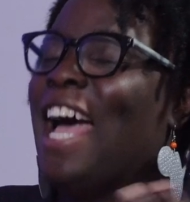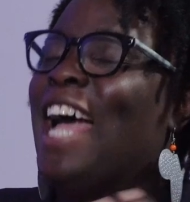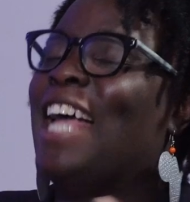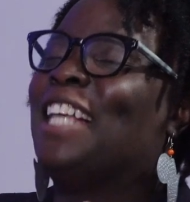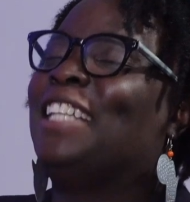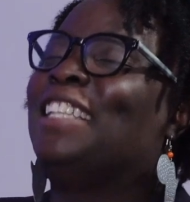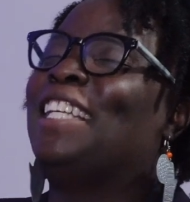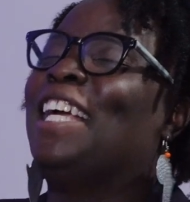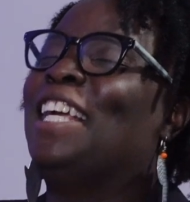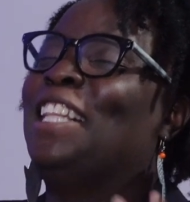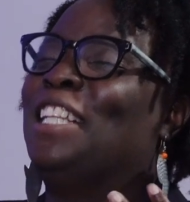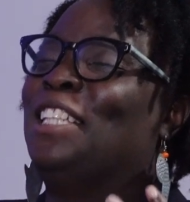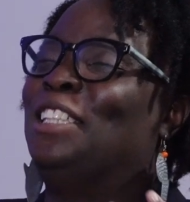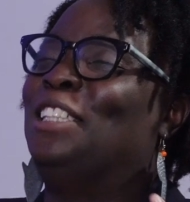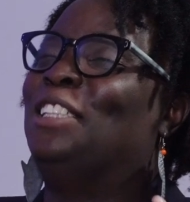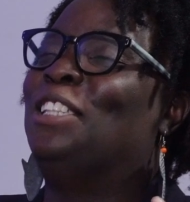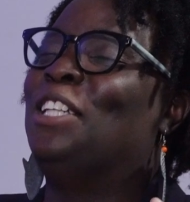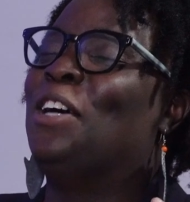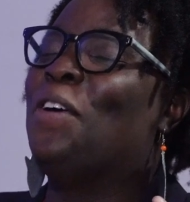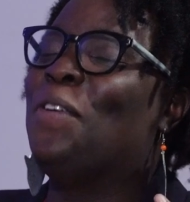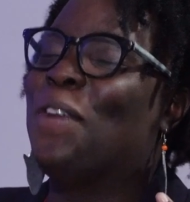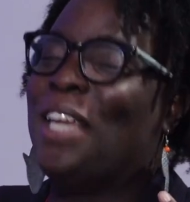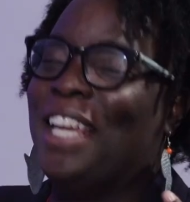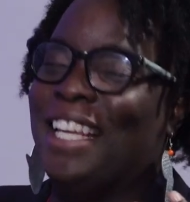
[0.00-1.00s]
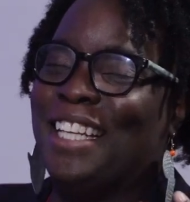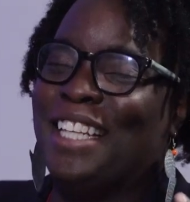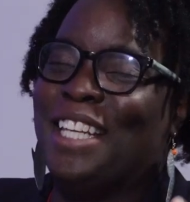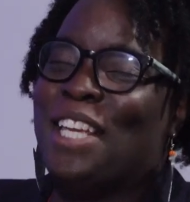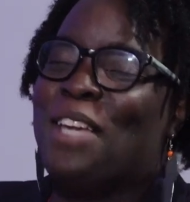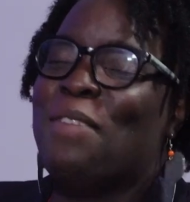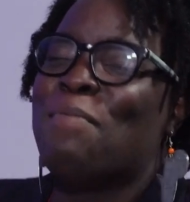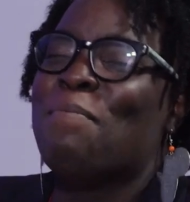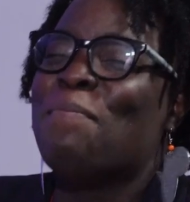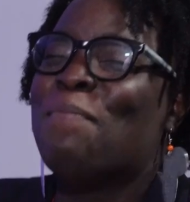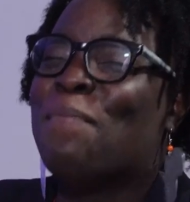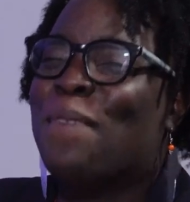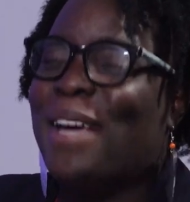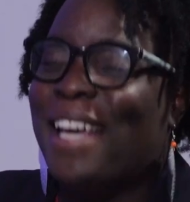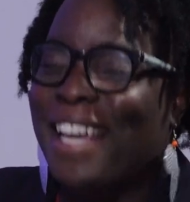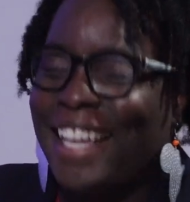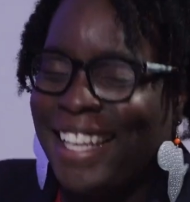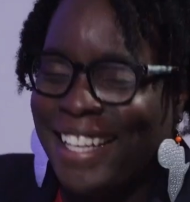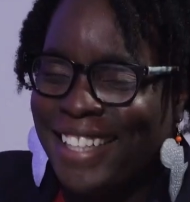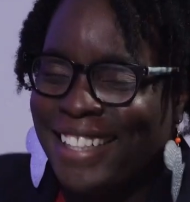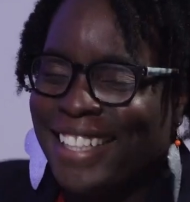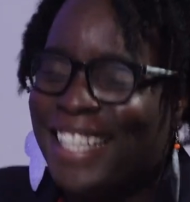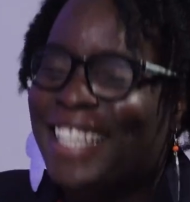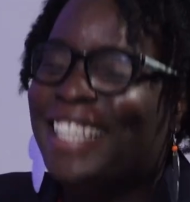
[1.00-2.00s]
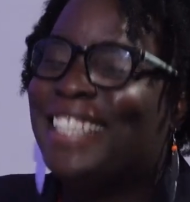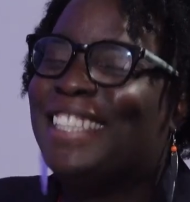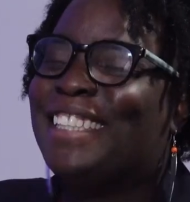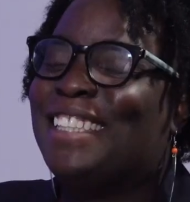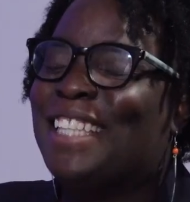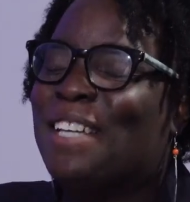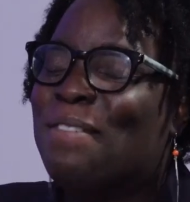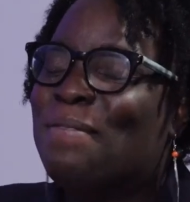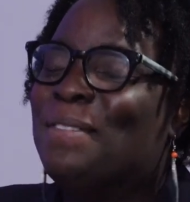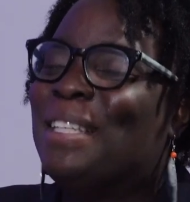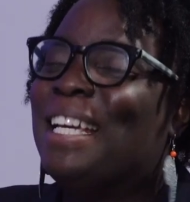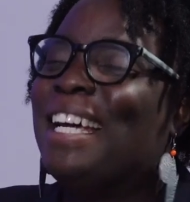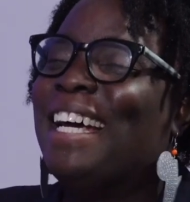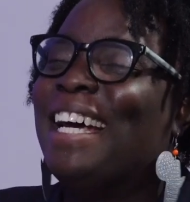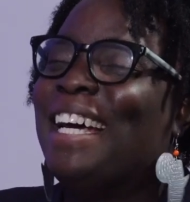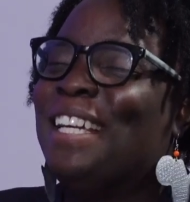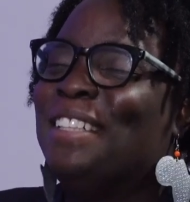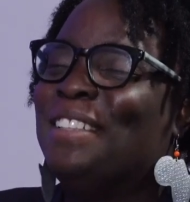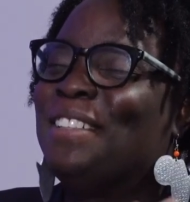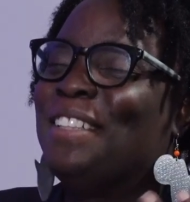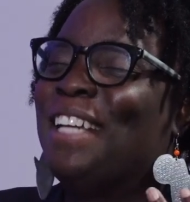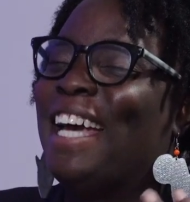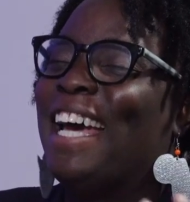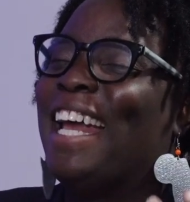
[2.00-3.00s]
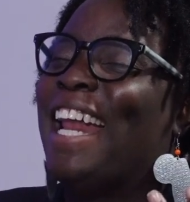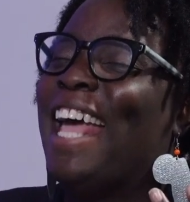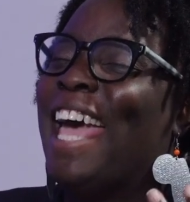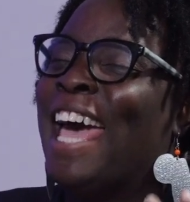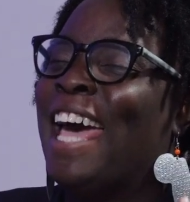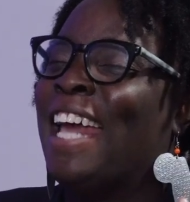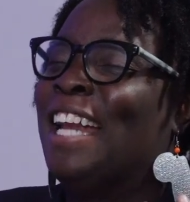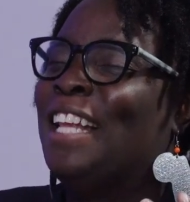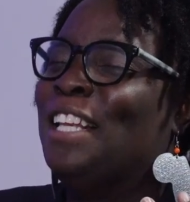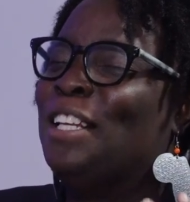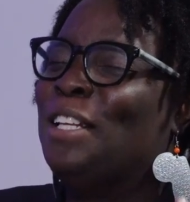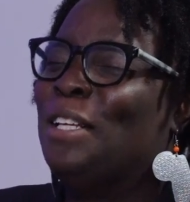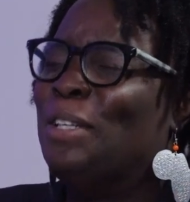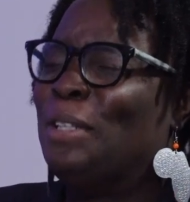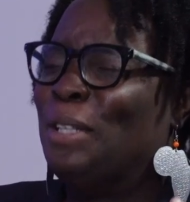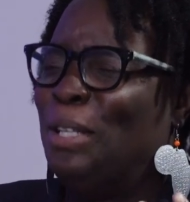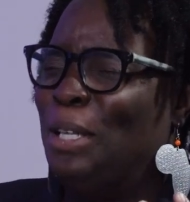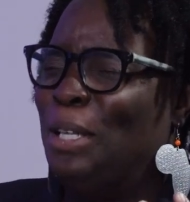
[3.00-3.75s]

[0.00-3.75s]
I say this jokingly, but sometimes you got to add a little